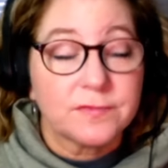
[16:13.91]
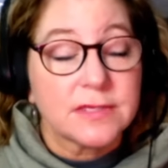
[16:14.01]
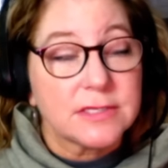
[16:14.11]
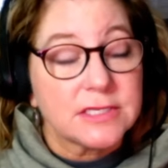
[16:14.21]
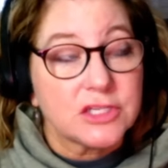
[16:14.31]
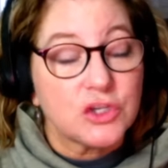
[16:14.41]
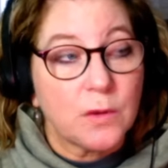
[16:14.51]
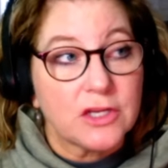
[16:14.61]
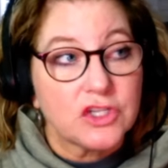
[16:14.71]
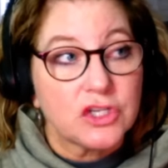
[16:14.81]

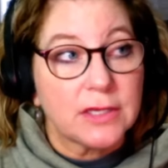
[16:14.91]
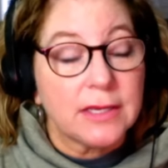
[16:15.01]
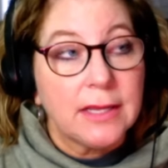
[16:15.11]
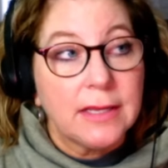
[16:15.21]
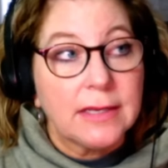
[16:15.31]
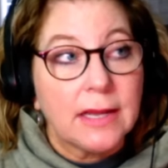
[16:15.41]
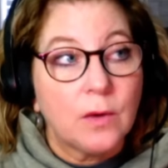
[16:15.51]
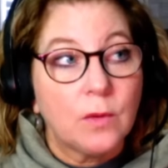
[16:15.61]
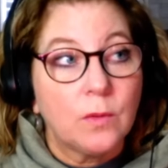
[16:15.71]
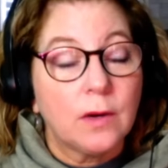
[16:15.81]
situation.
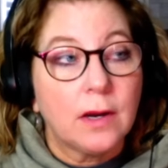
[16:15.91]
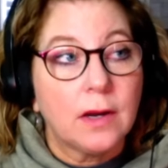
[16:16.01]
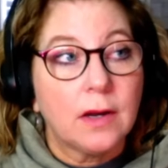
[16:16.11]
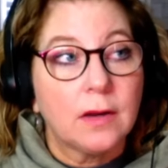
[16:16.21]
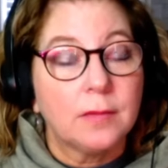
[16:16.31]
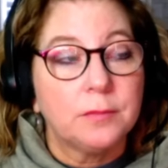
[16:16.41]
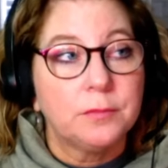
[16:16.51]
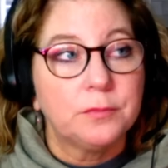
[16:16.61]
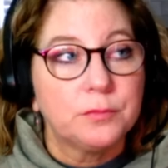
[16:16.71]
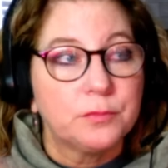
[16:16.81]
Now,
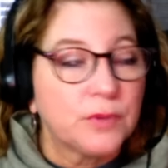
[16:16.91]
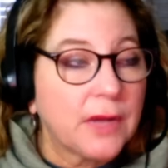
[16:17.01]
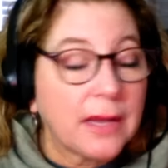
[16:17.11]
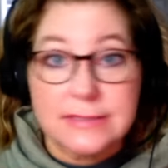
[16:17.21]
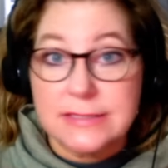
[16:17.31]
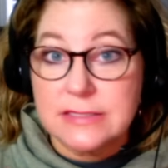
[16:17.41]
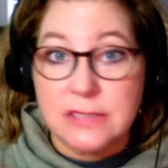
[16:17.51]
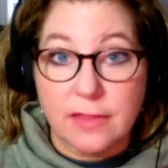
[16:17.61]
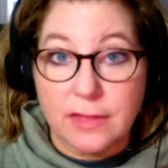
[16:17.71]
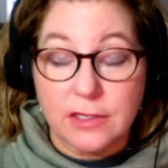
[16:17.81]
Brianna says
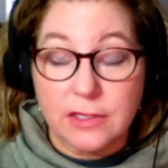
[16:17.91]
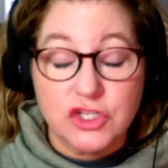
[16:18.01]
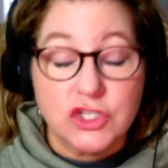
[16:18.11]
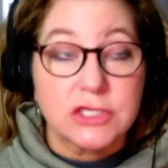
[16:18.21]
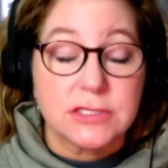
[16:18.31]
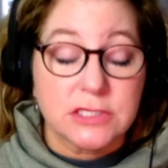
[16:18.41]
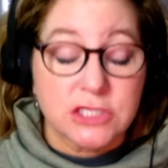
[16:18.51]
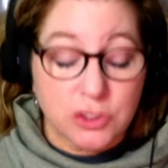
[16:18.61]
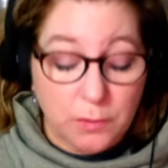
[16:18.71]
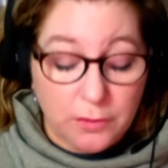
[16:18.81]
nothing. She just sits
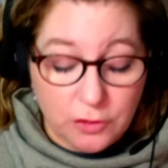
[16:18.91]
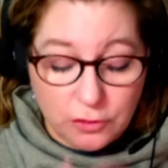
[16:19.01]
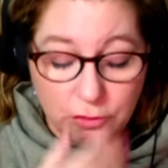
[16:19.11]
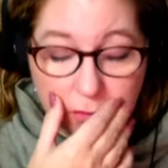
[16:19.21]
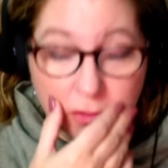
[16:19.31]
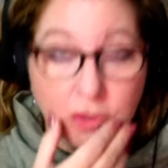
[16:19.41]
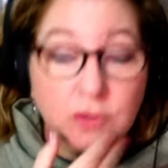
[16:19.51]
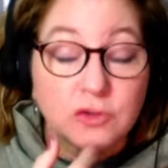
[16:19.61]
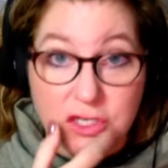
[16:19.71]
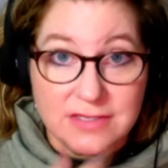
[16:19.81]
there with her.
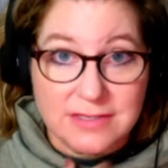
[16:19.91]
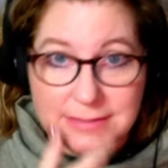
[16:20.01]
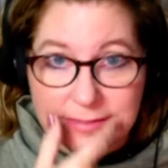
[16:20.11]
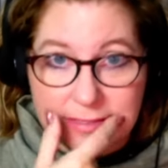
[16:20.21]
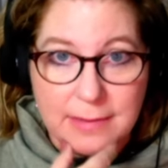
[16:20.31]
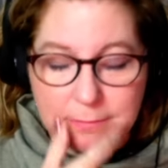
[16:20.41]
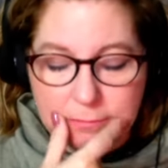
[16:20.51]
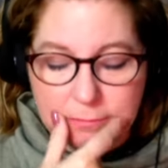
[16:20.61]
She has the same